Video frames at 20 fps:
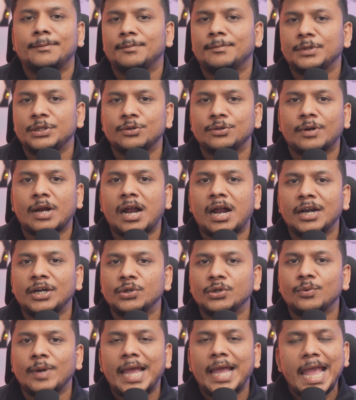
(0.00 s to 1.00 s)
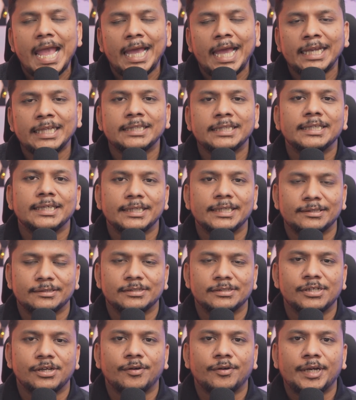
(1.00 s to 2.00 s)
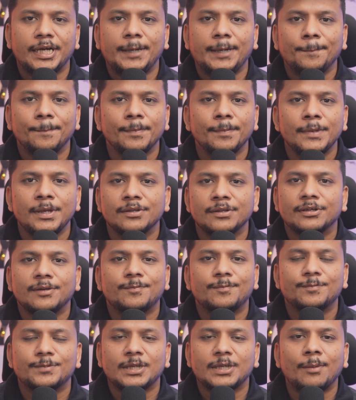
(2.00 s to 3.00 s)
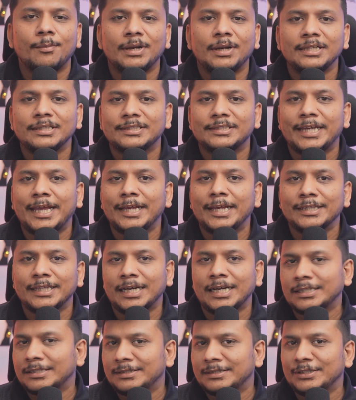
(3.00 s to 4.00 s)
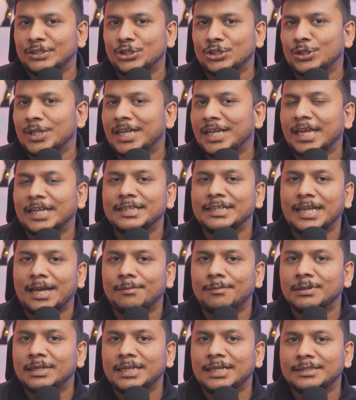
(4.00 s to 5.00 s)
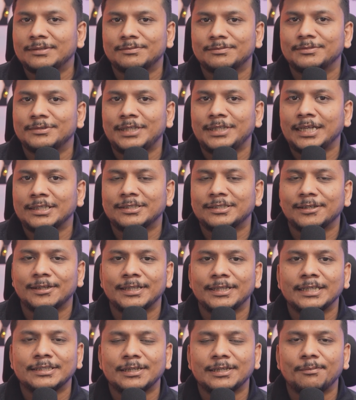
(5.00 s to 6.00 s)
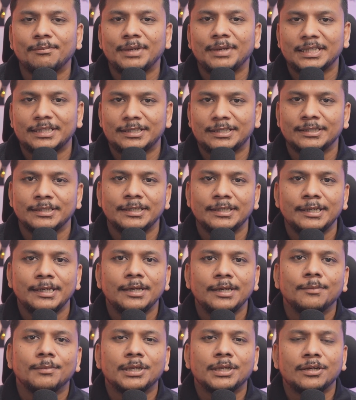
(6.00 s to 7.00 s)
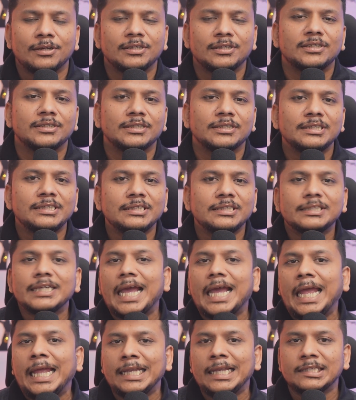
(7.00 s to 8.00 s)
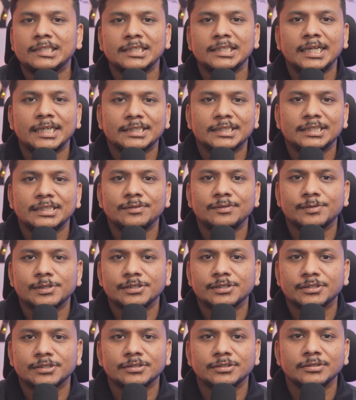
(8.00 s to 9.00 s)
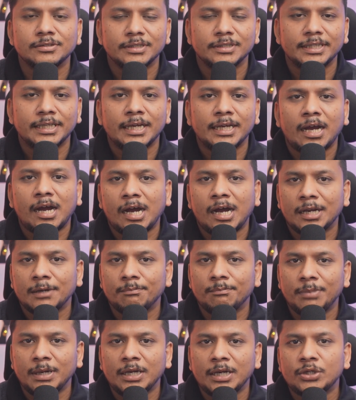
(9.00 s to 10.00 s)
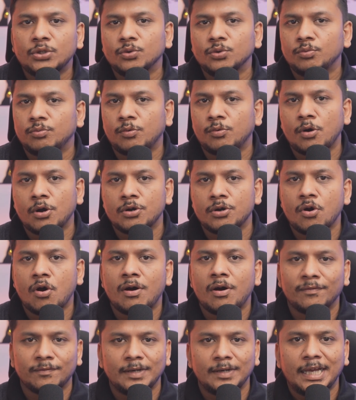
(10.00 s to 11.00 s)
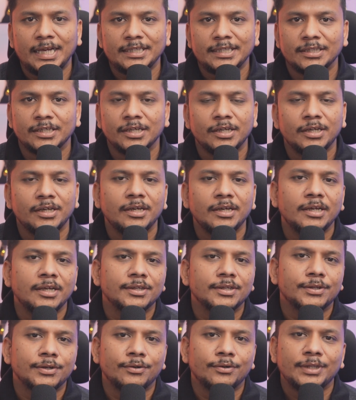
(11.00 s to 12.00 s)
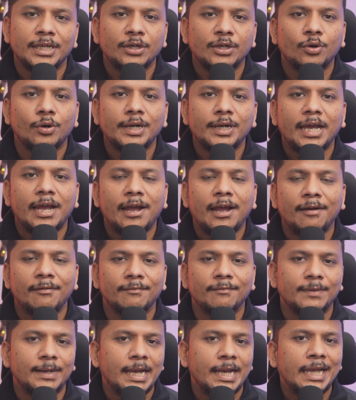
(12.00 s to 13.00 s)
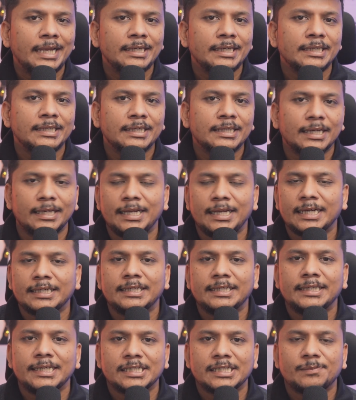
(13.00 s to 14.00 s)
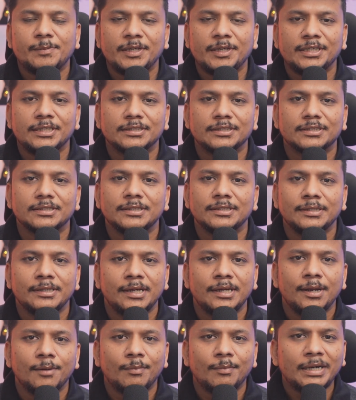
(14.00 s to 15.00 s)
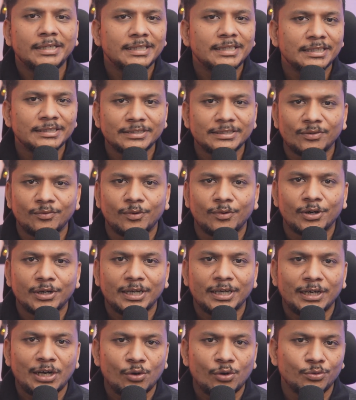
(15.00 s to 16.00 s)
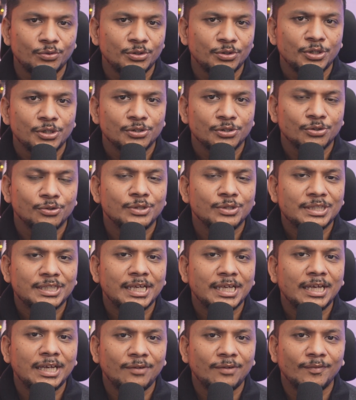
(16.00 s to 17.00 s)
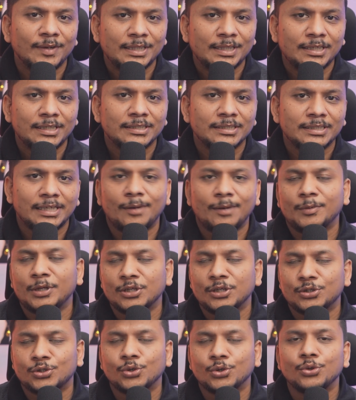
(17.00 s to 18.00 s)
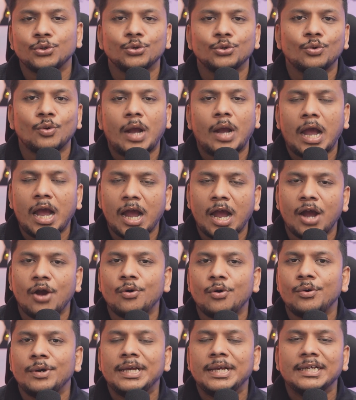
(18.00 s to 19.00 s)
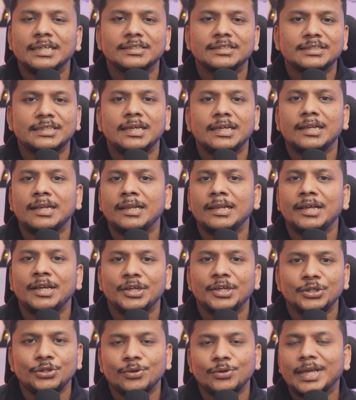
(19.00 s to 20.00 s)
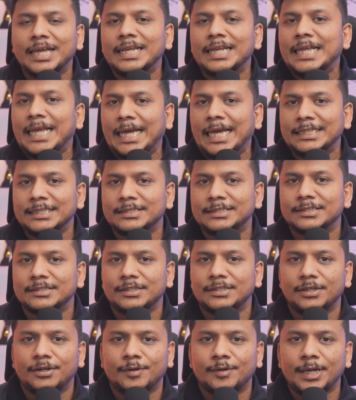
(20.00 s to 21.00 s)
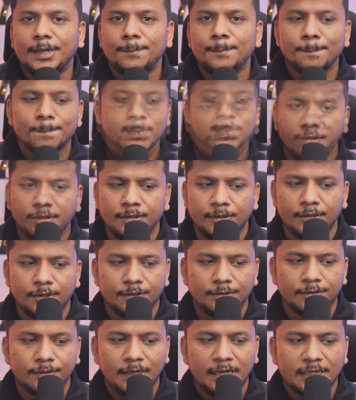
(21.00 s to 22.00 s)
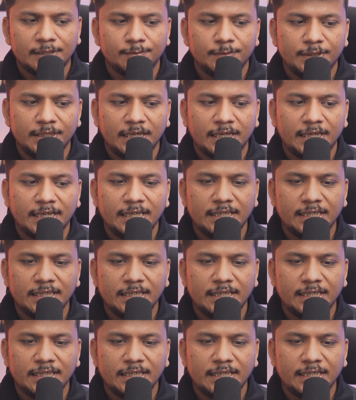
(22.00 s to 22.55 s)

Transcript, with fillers: you can't do anything, okay? So if somebody is saying that they can enable it, that's, that's a myth because these LTSC version, they are built to work offline. So they don't have any connected experience but there is a workaround so stay with us i'm going to show you how still you can get it okay so let me again